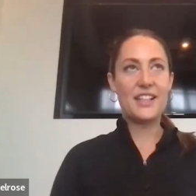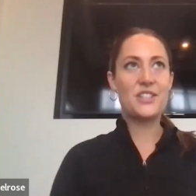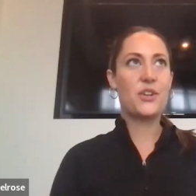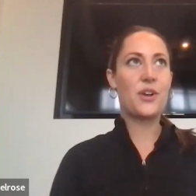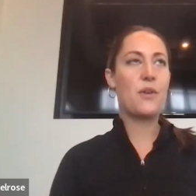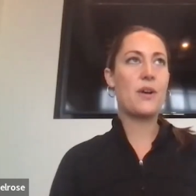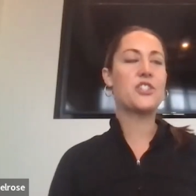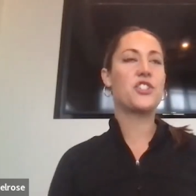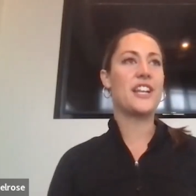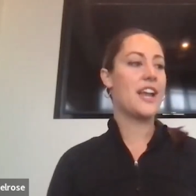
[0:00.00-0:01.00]
that's a great
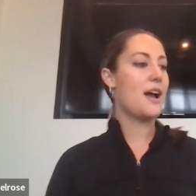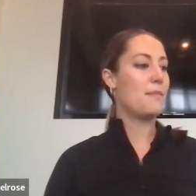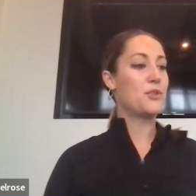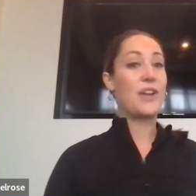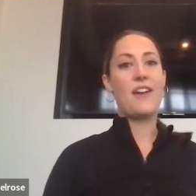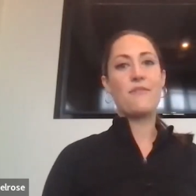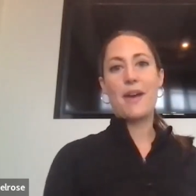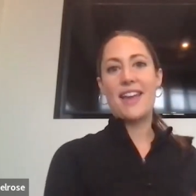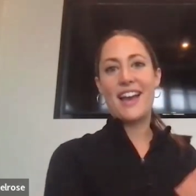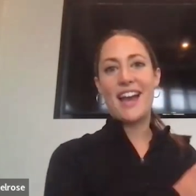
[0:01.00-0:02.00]
question. Um, so I have
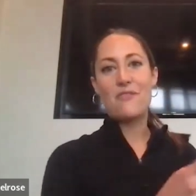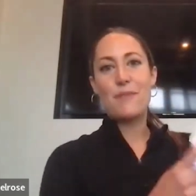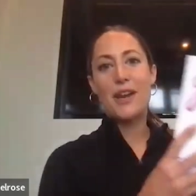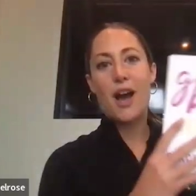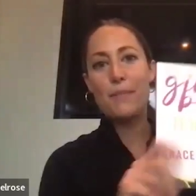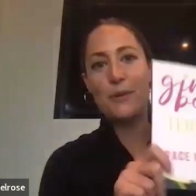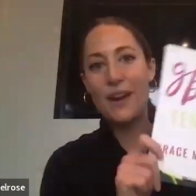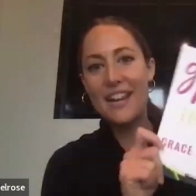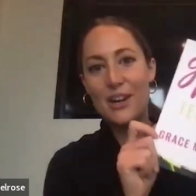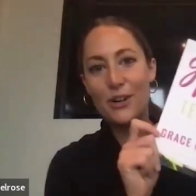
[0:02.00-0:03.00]
my I have my copy
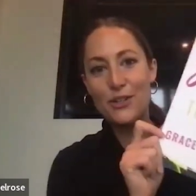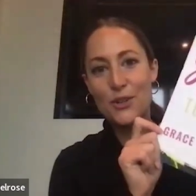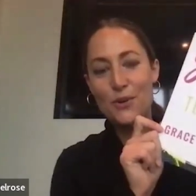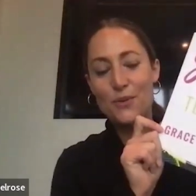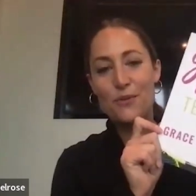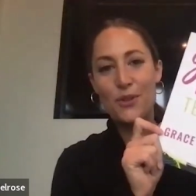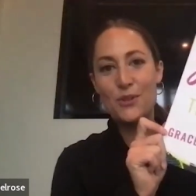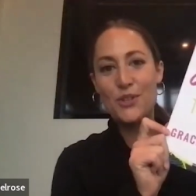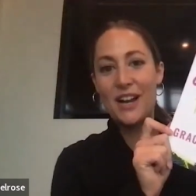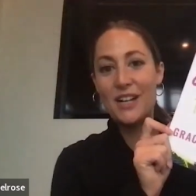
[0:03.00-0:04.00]
right here. So for those
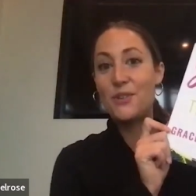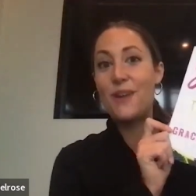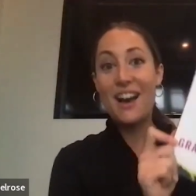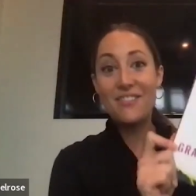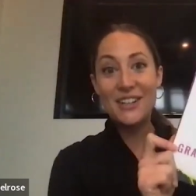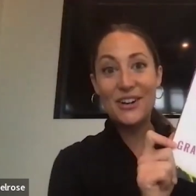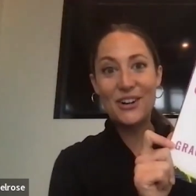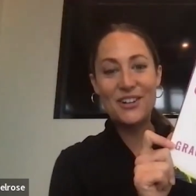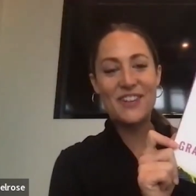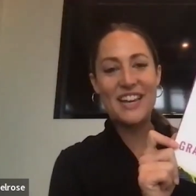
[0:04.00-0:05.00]
of you guys who haven't
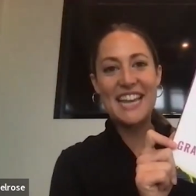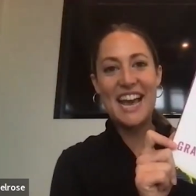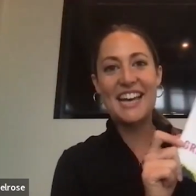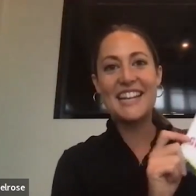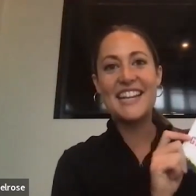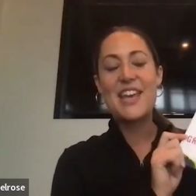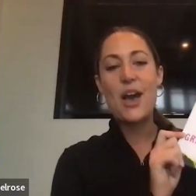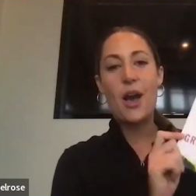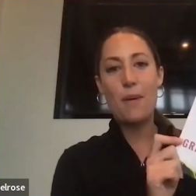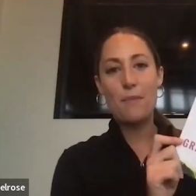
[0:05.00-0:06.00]
heard of it yet,
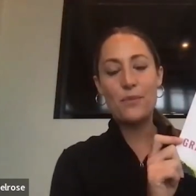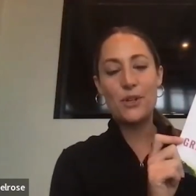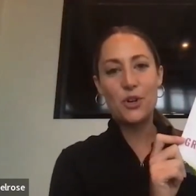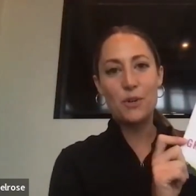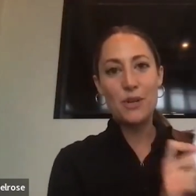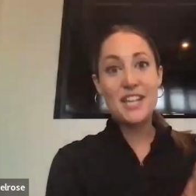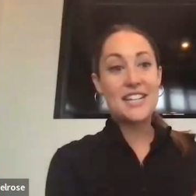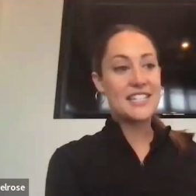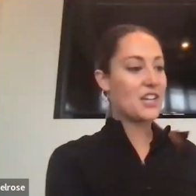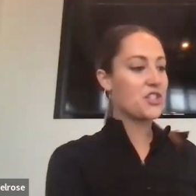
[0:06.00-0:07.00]
um, Girl Boss
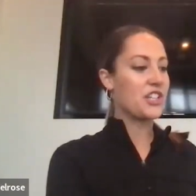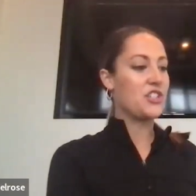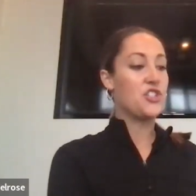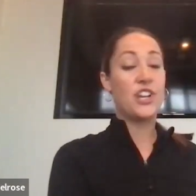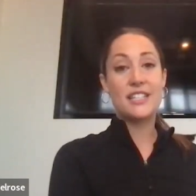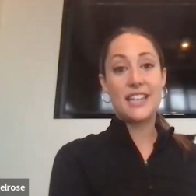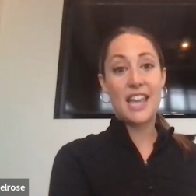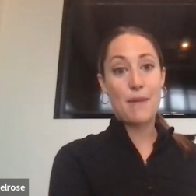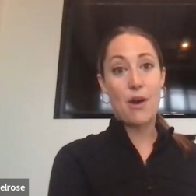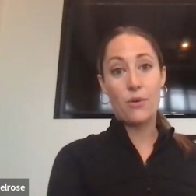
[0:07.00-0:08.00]
Tennis actually just
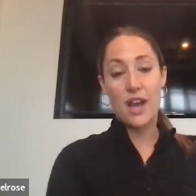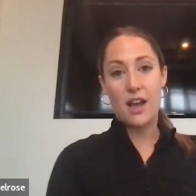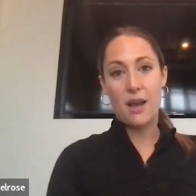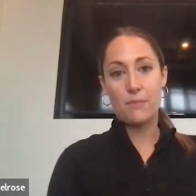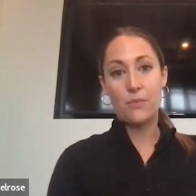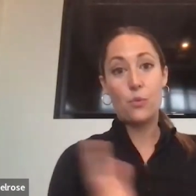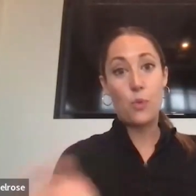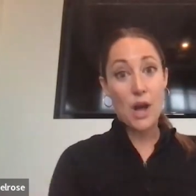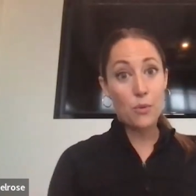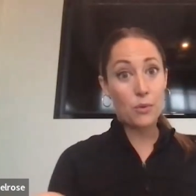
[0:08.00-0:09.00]
came out um,
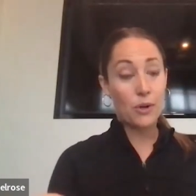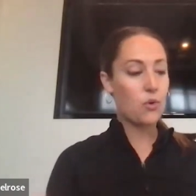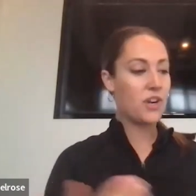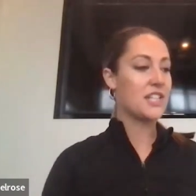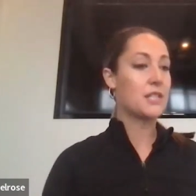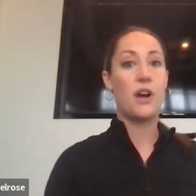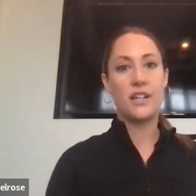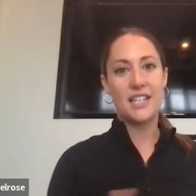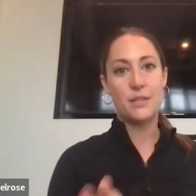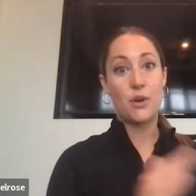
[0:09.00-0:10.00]
while we're recording this
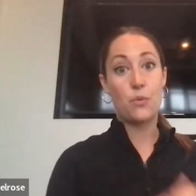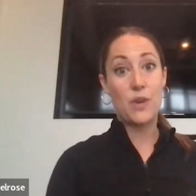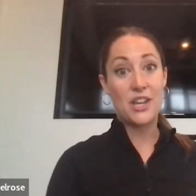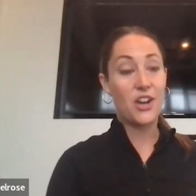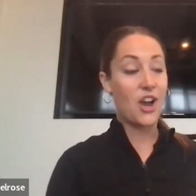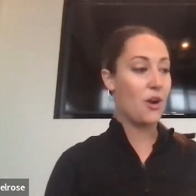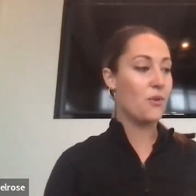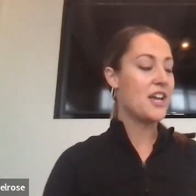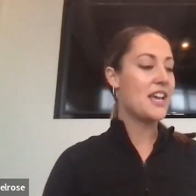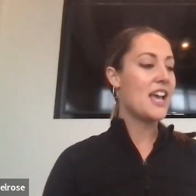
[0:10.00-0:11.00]
podcast about a week ago